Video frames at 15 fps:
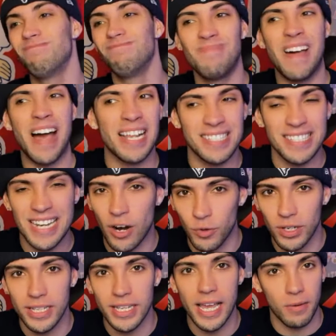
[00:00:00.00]
that's not
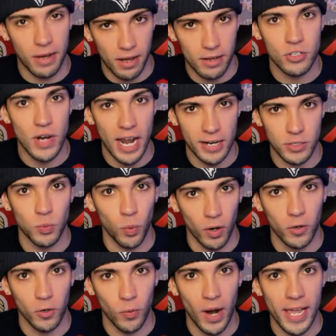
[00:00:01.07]
really how contracts
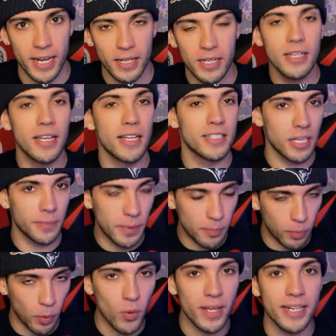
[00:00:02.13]
work, right? It's going to be
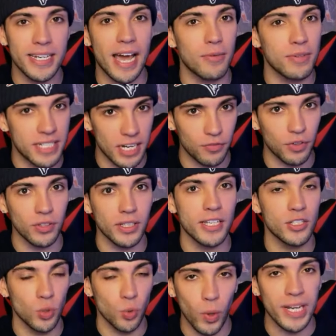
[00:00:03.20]
broken down differently
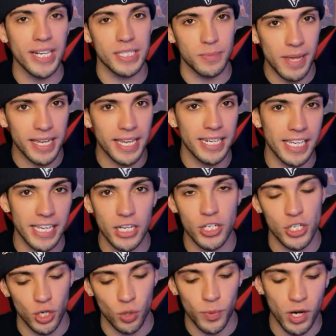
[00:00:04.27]
into what he's making
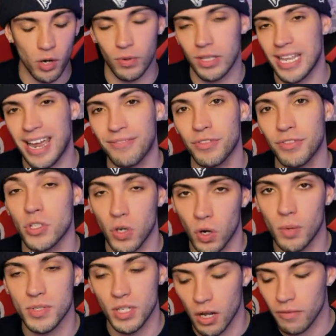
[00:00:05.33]
each year. We don't really have the
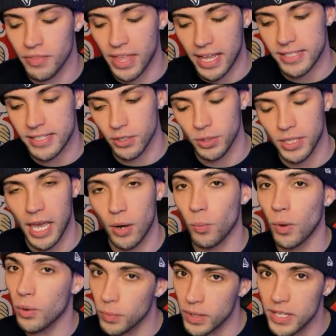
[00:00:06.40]
terms of that deal yet.
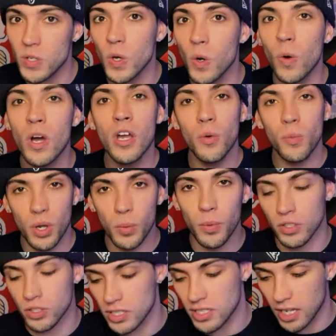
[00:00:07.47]
When we do, we will
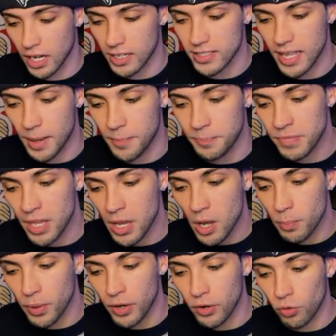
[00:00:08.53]
discuss them.
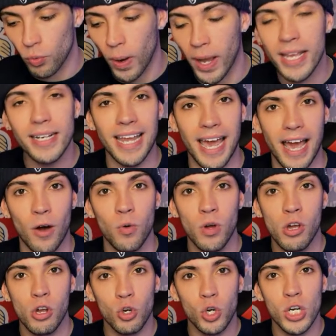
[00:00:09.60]
But right now,
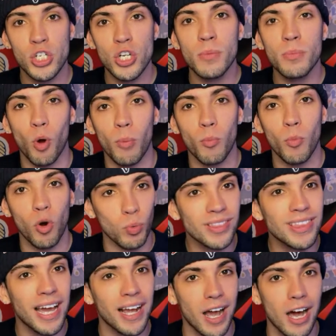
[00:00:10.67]
Christian Barmore, with
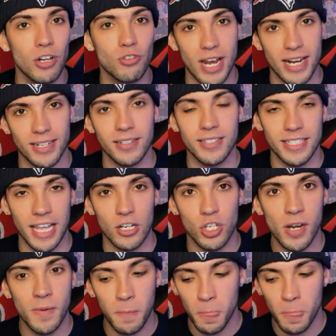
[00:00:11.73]
that contract extension,